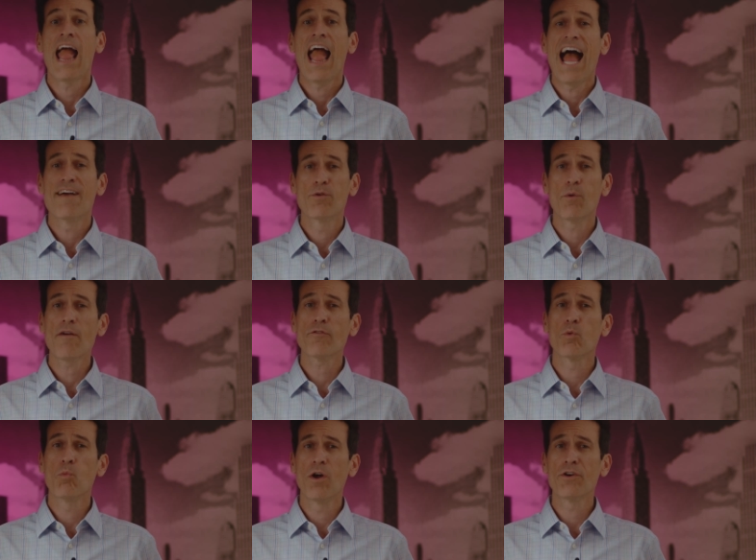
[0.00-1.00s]
Have you
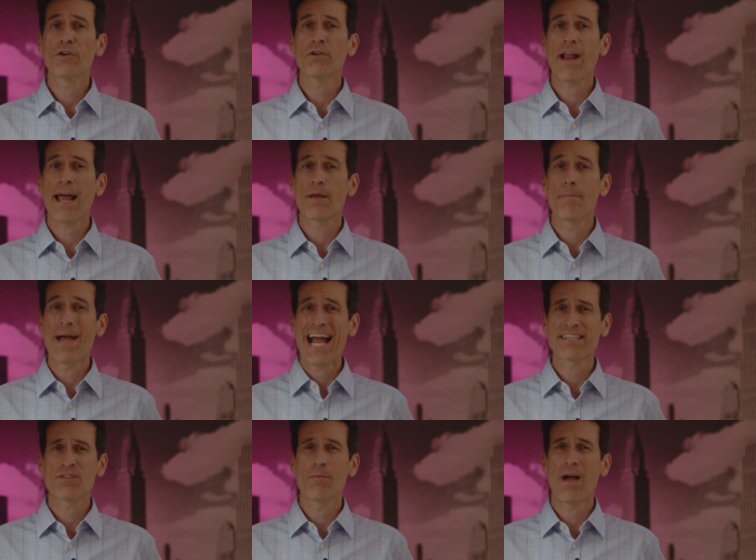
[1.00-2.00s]
ever wondered how to
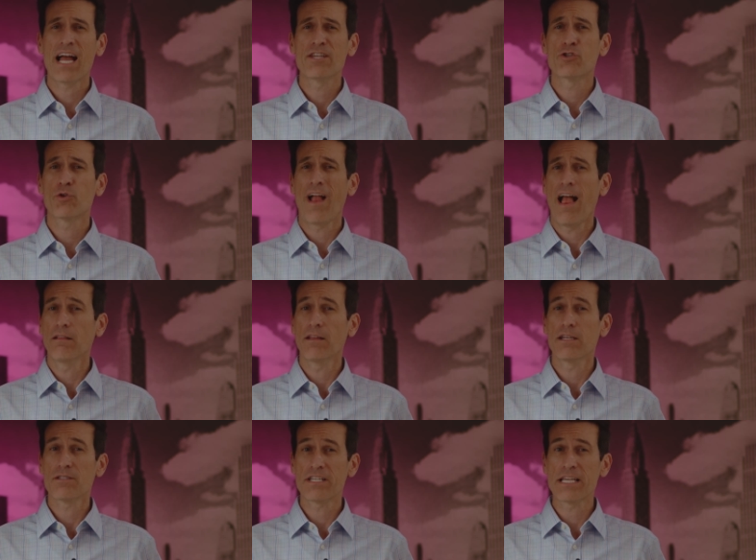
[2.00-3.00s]
maximize your
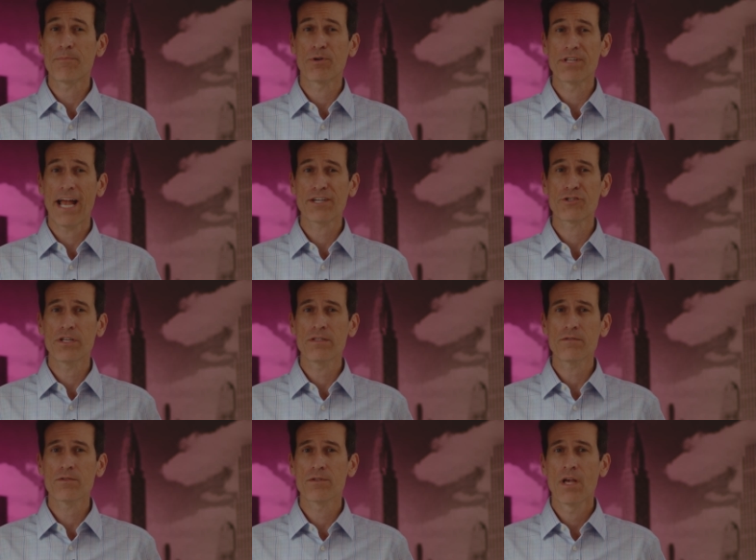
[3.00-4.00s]
LLC
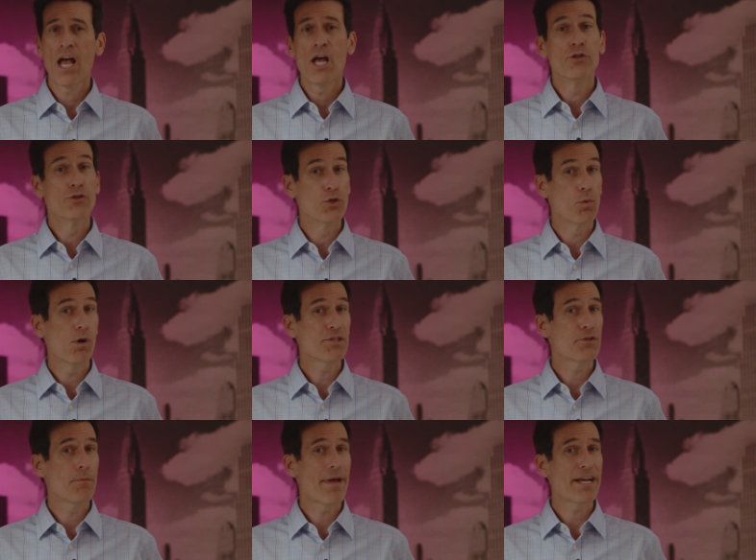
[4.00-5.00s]
protections? Do you
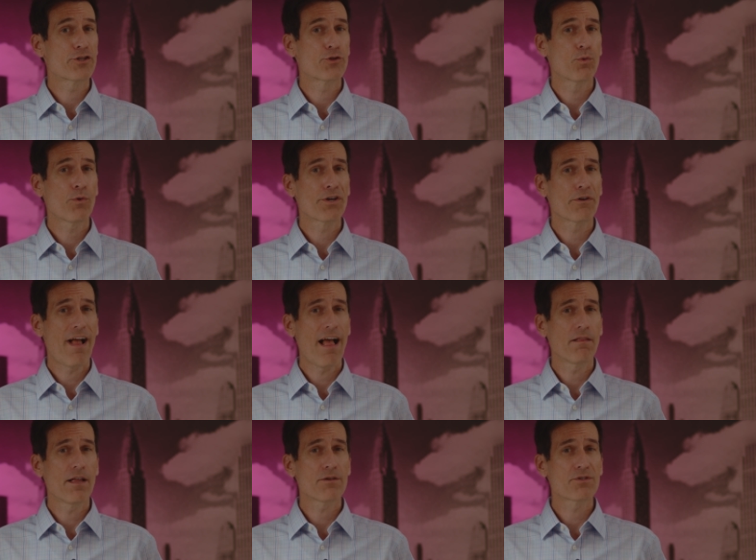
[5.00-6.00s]
want to make sure your
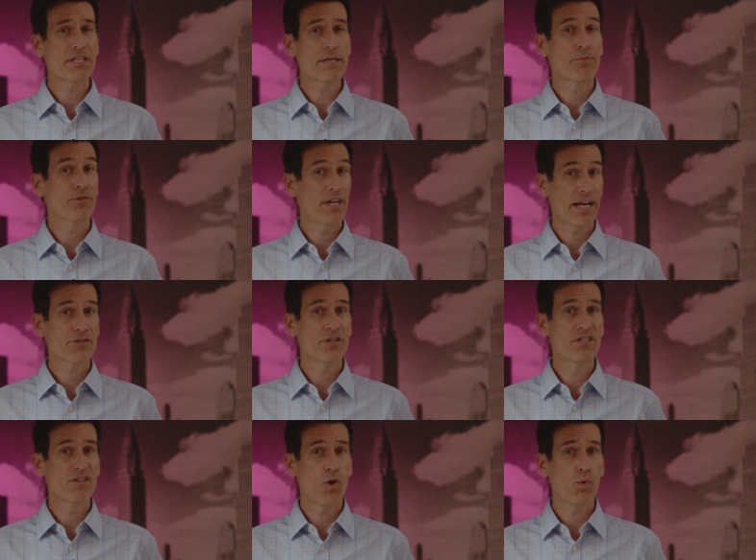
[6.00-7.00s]
LLC
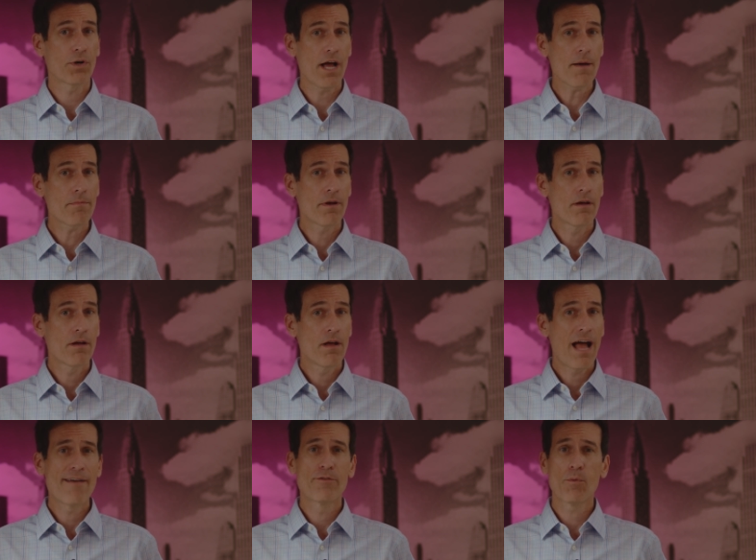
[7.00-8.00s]
protections hold up?
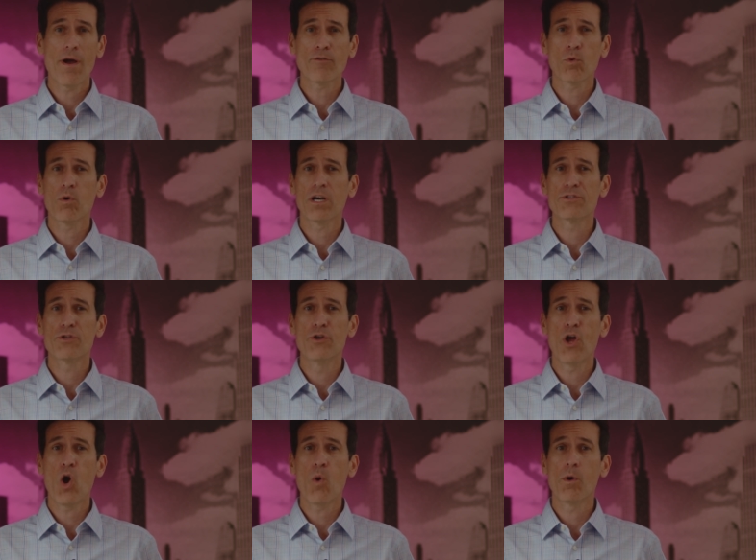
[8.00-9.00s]
Have you ever wanted to
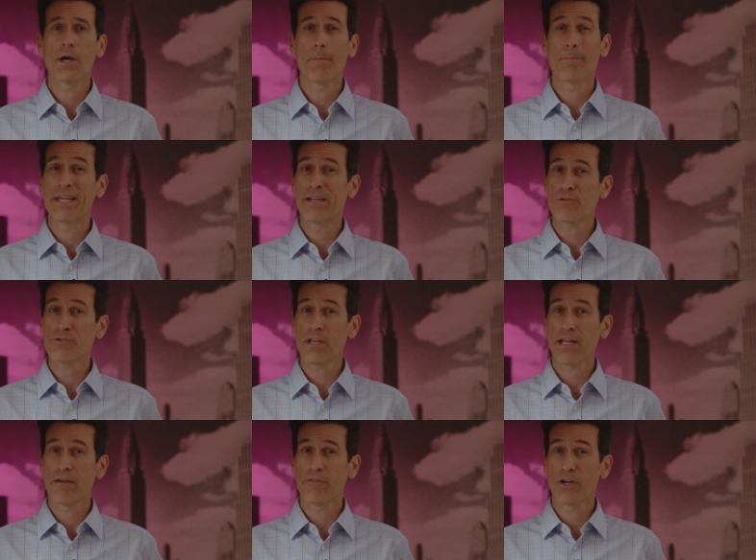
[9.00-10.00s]
know what a
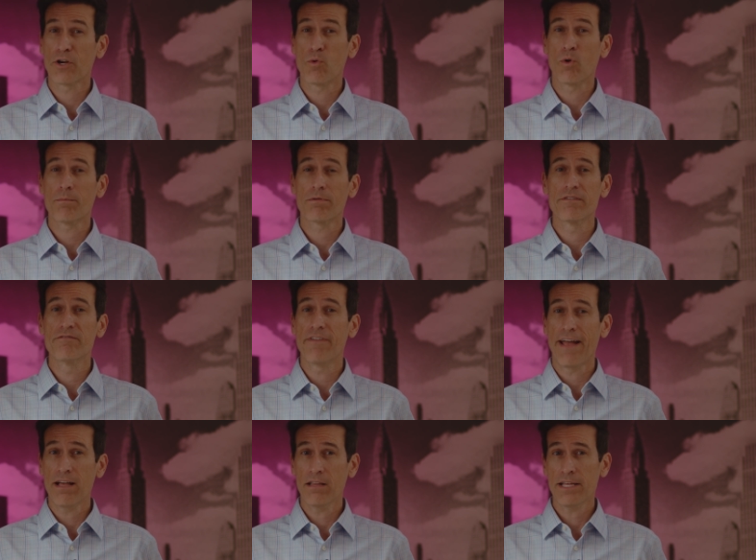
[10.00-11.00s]
piercing of the corporate
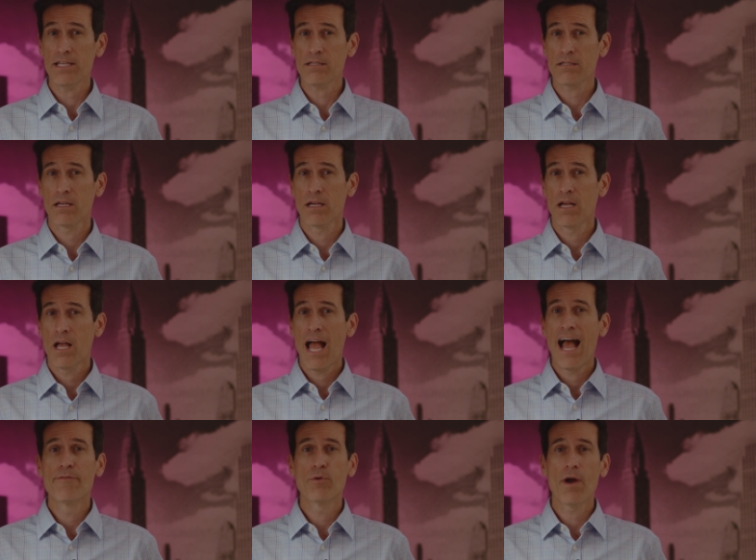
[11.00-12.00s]
veil is?
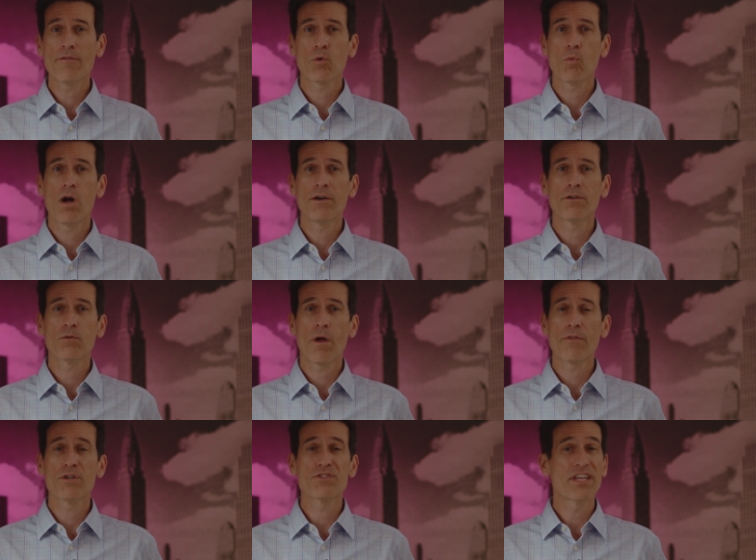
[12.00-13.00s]
Have you ever wondered
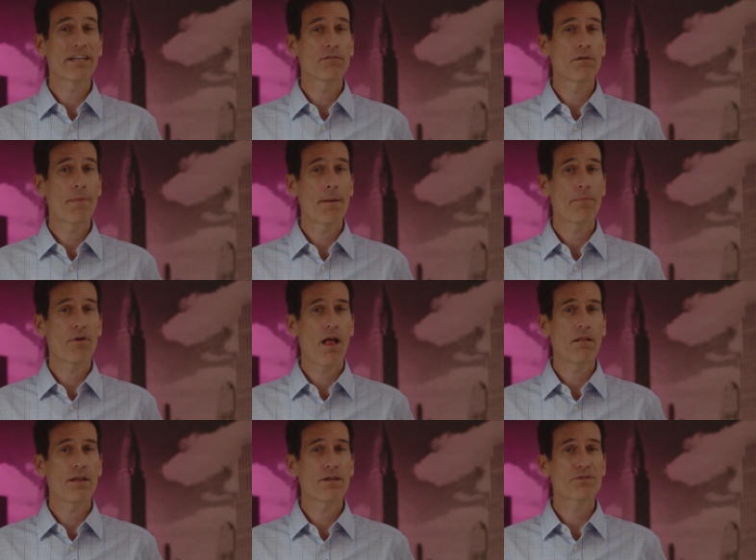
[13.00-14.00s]
whether a single member
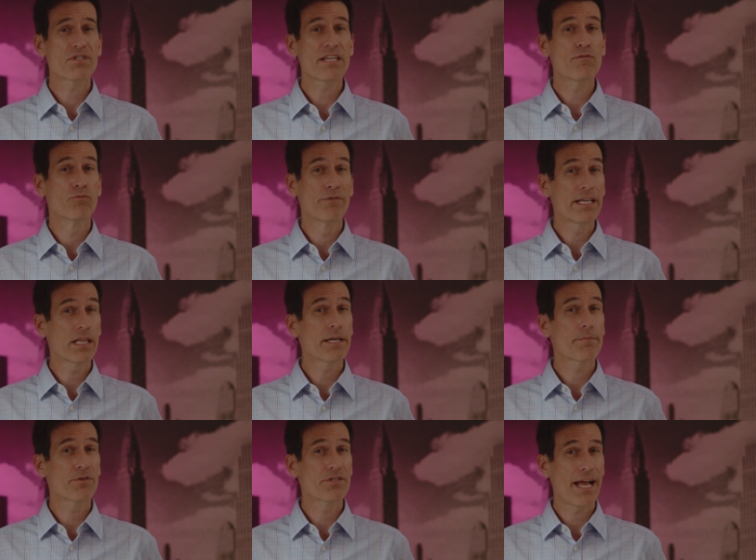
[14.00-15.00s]
LLC
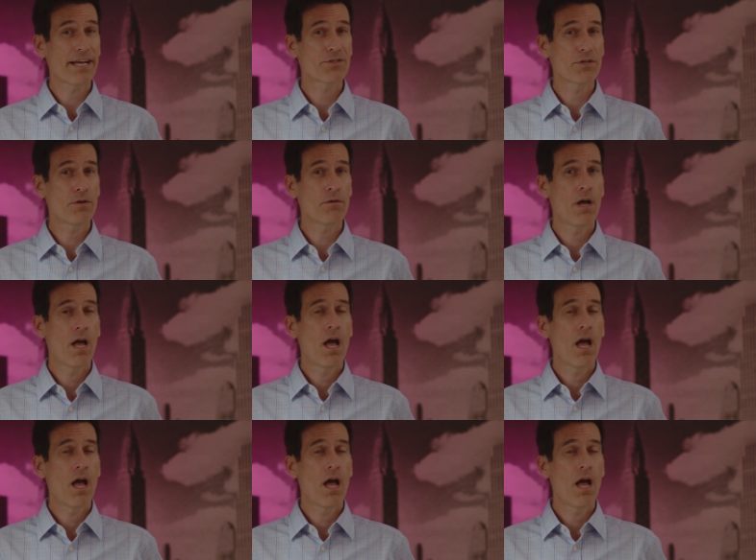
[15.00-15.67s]
really protects you?